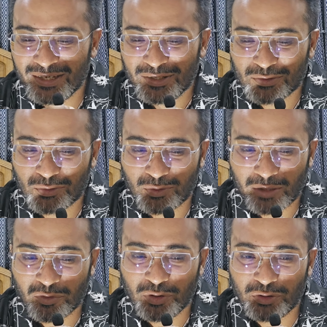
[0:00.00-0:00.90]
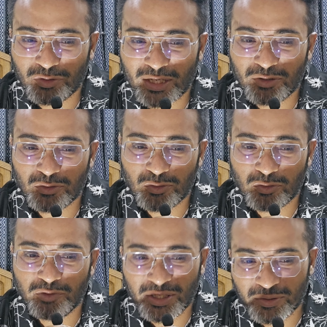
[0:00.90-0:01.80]
So I'm going to try to do
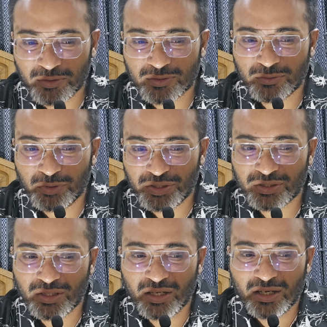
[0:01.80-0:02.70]
videos which